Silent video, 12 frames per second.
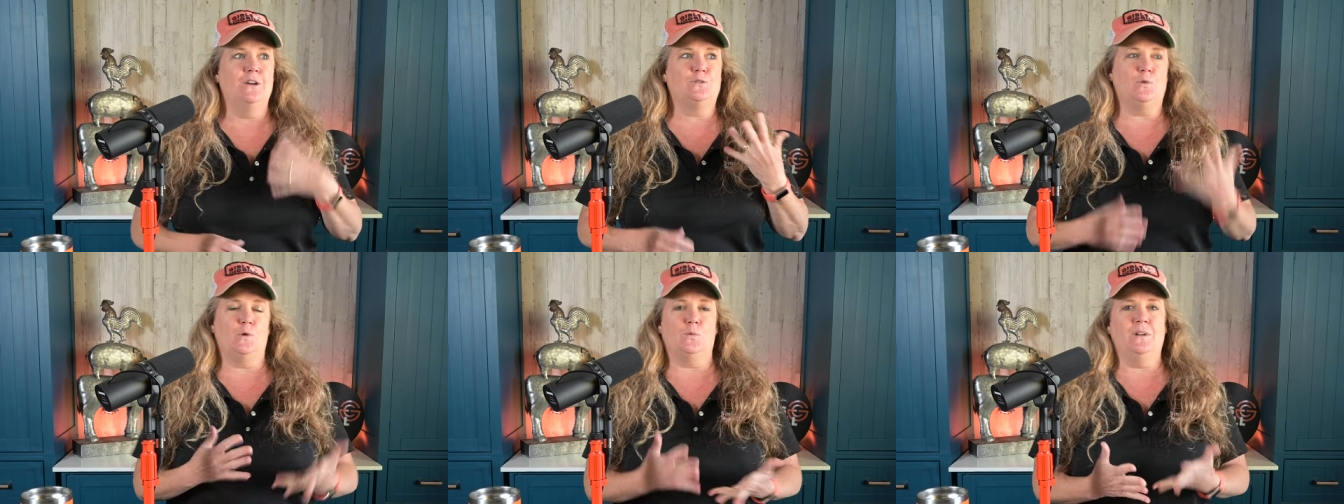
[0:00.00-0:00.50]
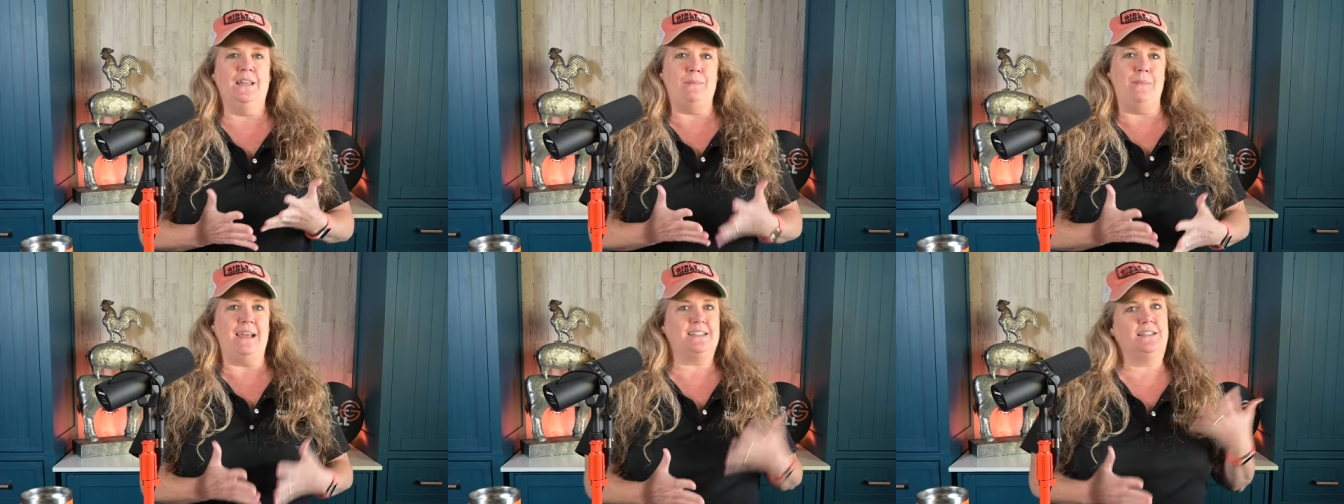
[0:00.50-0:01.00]
So it really
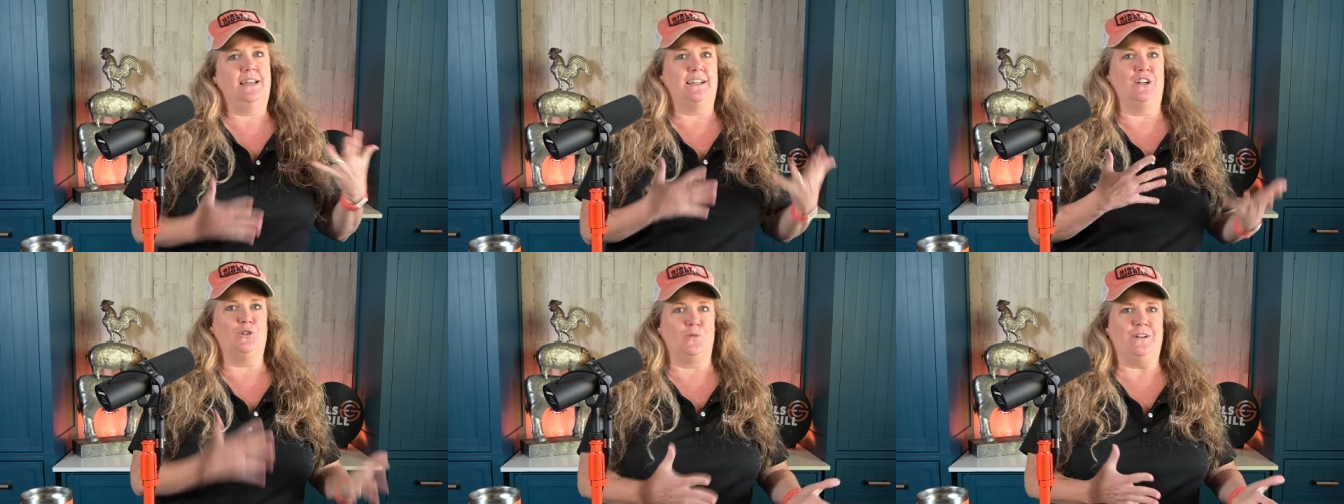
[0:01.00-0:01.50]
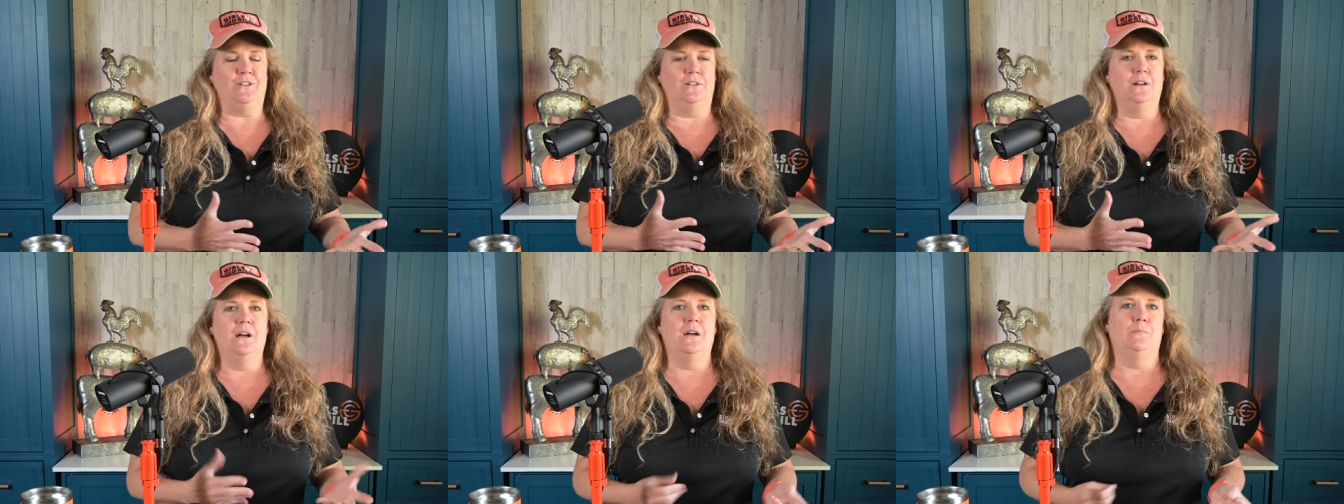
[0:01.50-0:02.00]
makes it like a
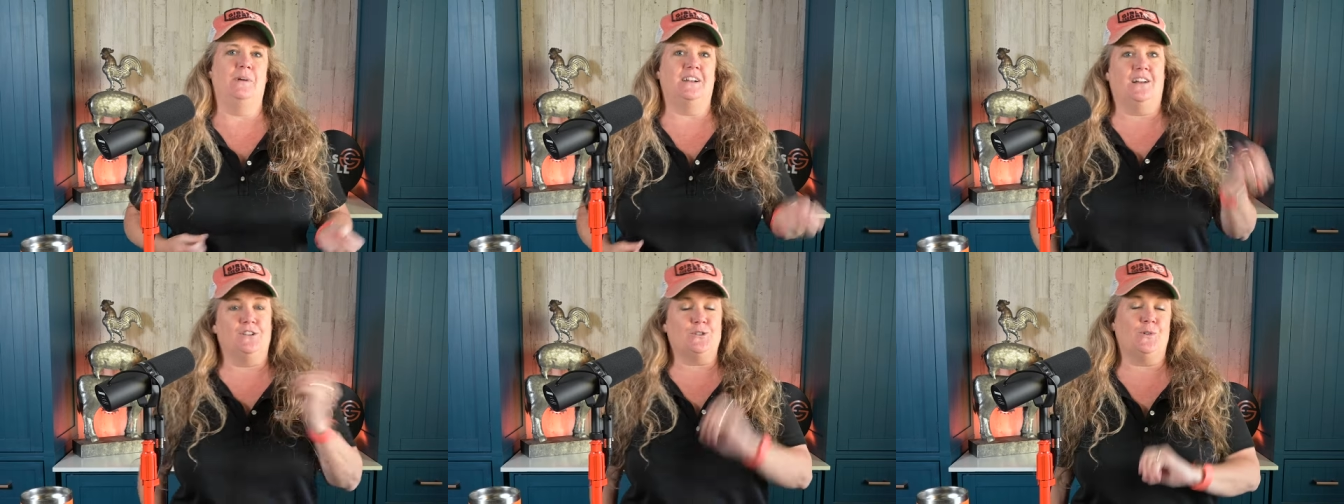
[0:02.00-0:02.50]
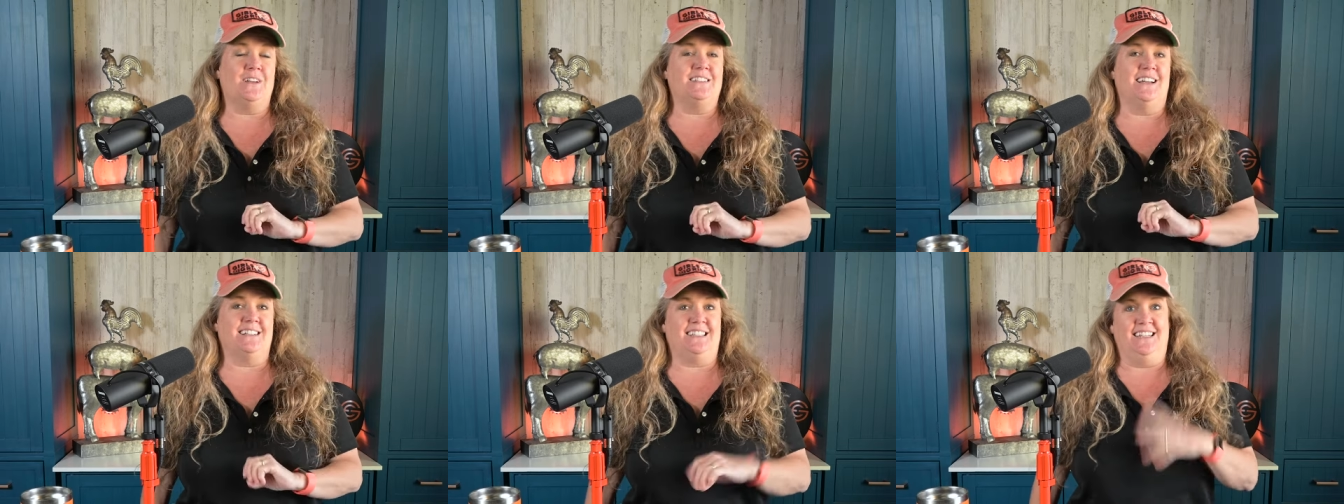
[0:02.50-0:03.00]
griddle, but it also
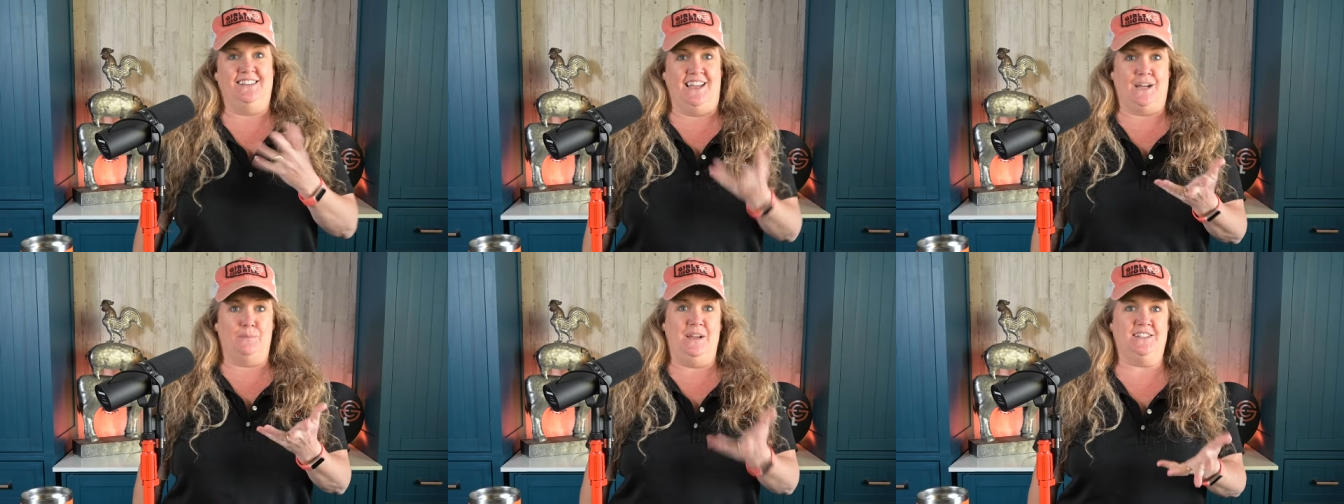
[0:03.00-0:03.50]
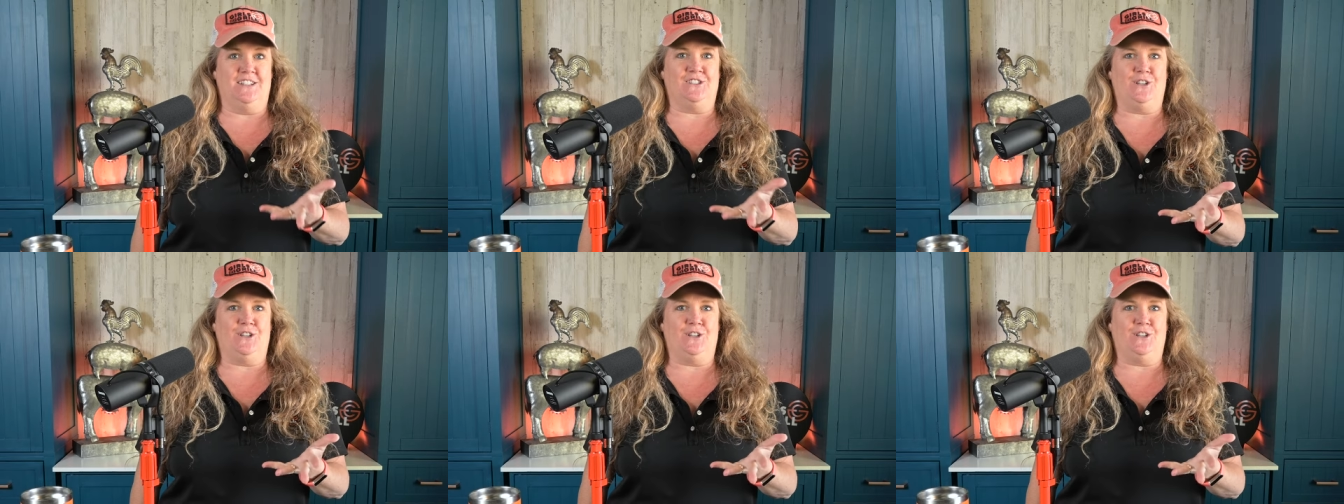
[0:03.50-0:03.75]
conducts heat like a pizza